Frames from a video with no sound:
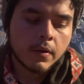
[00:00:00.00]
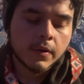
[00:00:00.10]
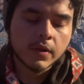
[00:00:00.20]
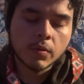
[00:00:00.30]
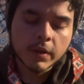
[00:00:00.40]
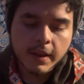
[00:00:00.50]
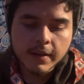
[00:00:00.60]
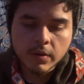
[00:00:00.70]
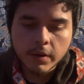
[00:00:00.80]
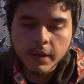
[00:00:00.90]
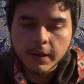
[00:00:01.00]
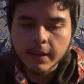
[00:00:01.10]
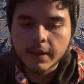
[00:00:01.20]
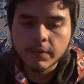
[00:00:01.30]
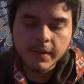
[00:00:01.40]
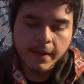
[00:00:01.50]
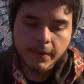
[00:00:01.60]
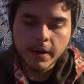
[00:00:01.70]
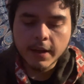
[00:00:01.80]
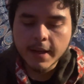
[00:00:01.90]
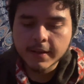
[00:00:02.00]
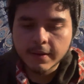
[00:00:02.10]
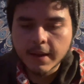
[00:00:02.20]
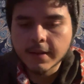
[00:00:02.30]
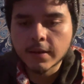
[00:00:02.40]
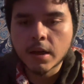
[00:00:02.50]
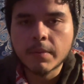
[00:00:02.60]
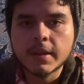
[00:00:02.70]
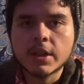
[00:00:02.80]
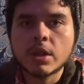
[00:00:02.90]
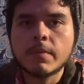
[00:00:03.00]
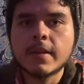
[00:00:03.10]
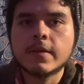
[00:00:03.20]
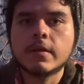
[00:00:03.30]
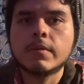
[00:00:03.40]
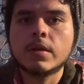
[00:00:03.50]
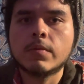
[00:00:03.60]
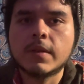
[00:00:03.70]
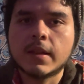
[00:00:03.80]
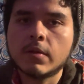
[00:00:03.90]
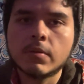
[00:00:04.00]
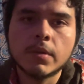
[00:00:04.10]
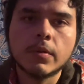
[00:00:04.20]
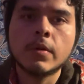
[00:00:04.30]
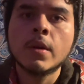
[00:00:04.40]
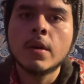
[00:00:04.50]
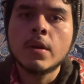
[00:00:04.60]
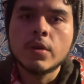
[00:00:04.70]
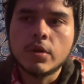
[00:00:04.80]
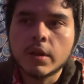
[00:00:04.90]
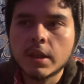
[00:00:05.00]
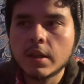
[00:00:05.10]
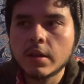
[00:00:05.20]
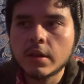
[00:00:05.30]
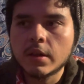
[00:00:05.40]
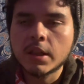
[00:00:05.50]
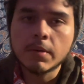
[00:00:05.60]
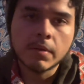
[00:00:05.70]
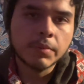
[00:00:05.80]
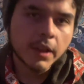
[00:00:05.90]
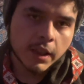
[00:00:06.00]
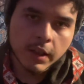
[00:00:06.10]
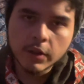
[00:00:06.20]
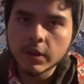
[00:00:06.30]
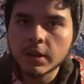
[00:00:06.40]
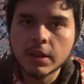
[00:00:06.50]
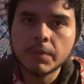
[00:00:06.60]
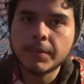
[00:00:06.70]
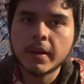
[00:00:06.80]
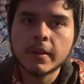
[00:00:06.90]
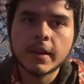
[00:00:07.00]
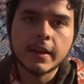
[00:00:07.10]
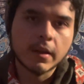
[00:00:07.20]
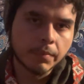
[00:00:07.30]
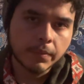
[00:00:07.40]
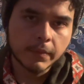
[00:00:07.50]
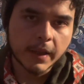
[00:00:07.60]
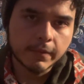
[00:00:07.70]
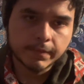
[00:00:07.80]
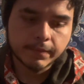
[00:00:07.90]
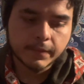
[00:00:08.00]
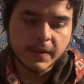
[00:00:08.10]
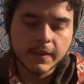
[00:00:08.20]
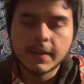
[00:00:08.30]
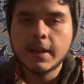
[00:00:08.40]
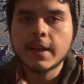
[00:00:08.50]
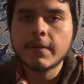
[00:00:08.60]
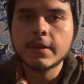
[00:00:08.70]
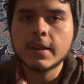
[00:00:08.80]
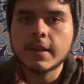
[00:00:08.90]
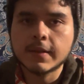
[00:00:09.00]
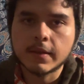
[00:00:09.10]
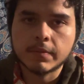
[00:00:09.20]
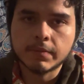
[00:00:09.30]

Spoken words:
So with that story, like, it was that very last comment that she made to him. She was like, "You know what? Well, you can either keep complaining, you can keep on like seeing everything as a